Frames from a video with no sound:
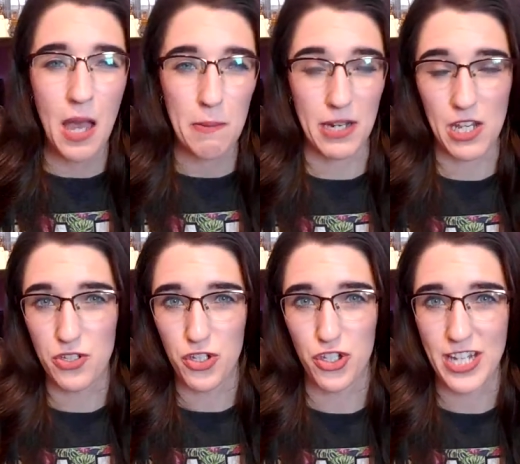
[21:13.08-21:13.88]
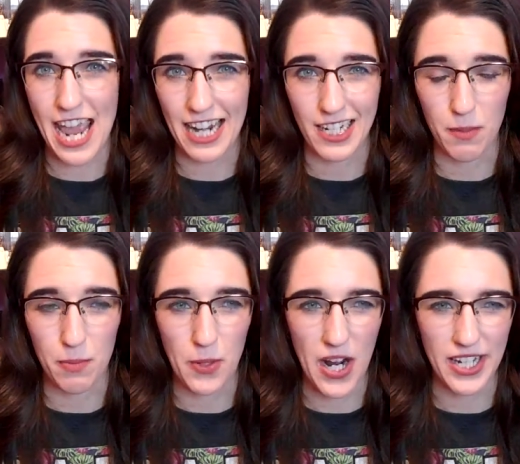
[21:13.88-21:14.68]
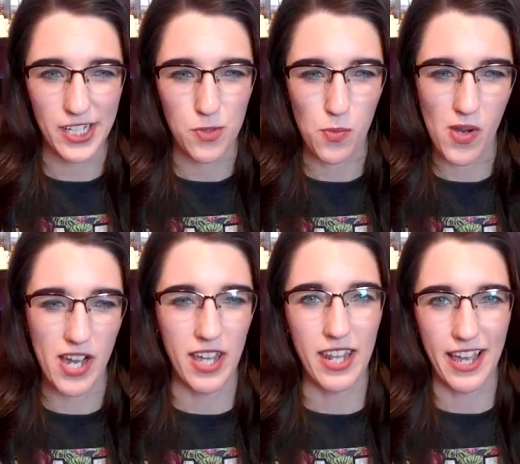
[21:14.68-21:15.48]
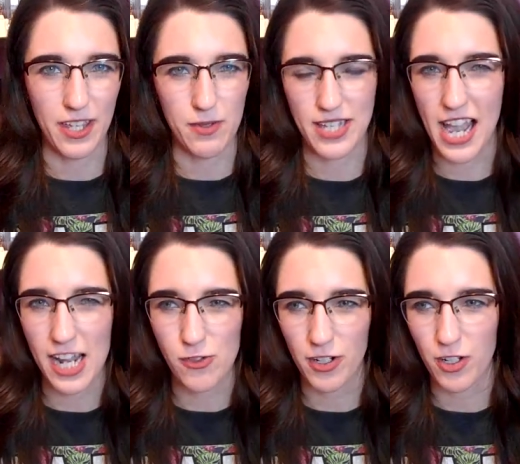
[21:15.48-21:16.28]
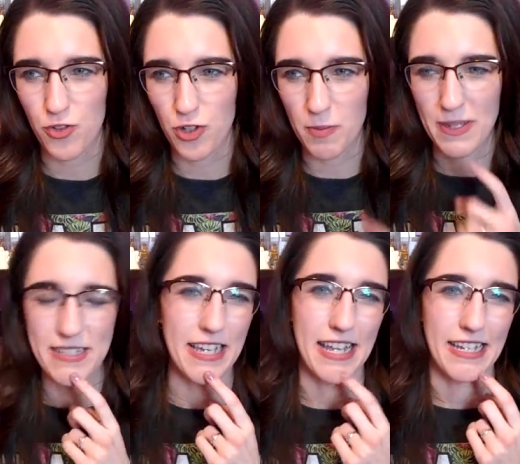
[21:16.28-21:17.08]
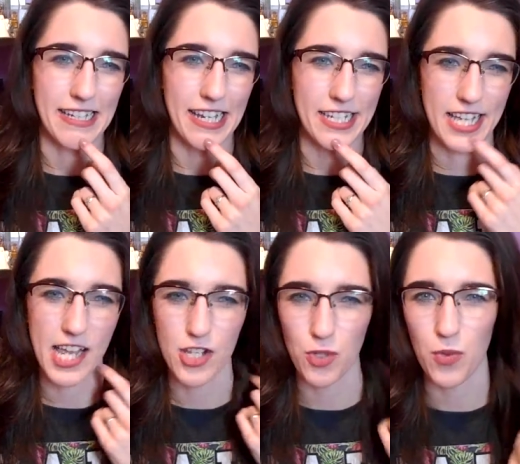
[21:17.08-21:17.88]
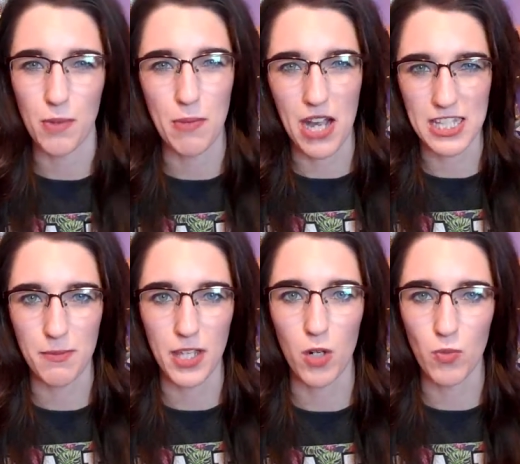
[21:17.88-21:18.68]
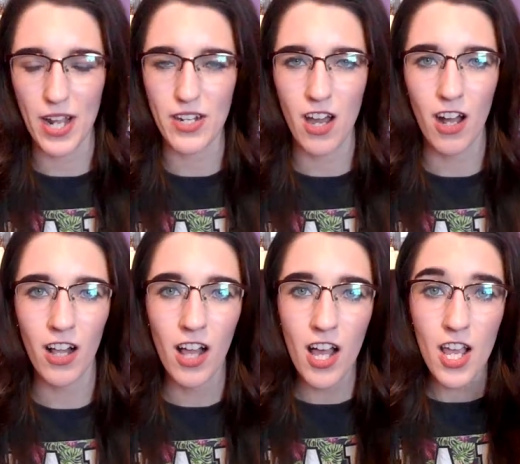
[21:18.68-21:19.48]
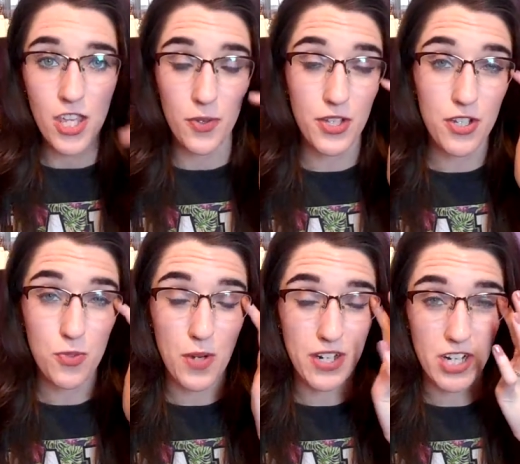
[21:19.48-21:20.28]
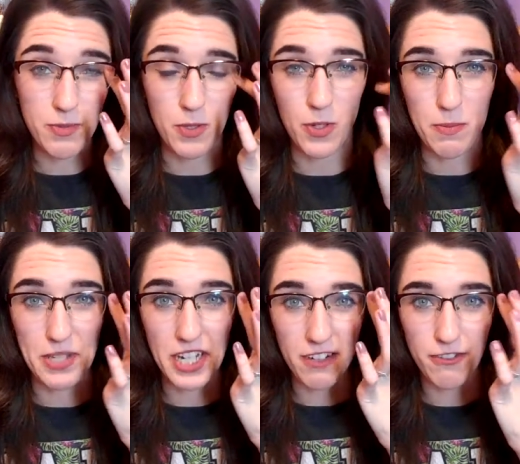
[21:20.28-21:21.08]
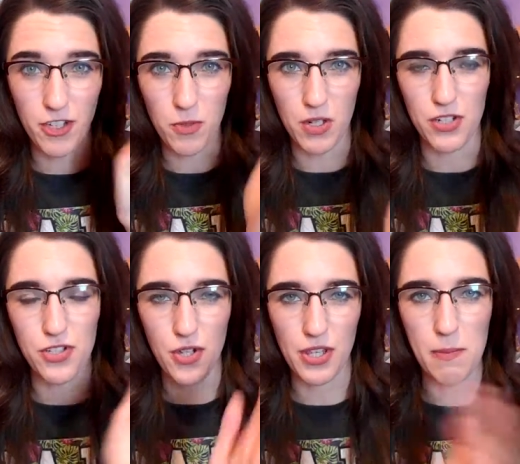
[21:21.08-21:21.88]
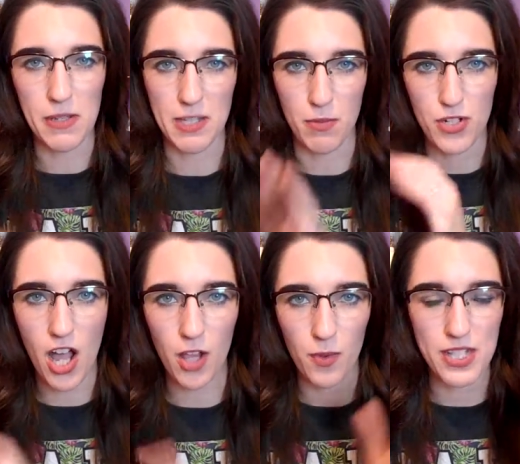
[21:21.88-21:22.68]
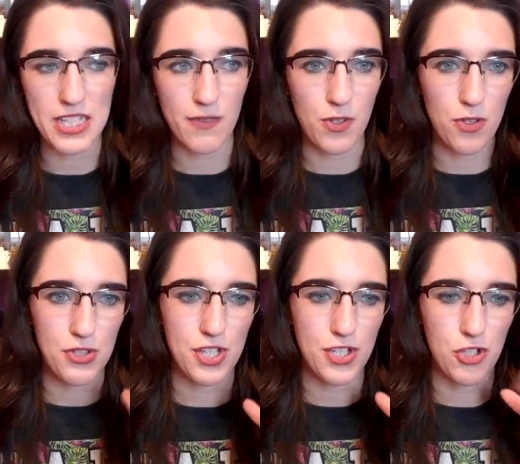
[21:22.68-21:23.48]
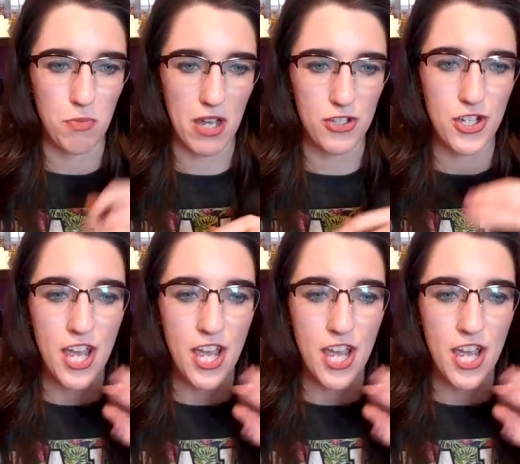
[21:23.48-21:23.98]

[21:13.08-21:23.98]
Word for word: but I use usually an acne product one, I use a hydrating treatment and an anti-aging one, possibly a retinol. You can use retinols, but you want to be careful. You want to slowly build up your tolerance. If you use it too much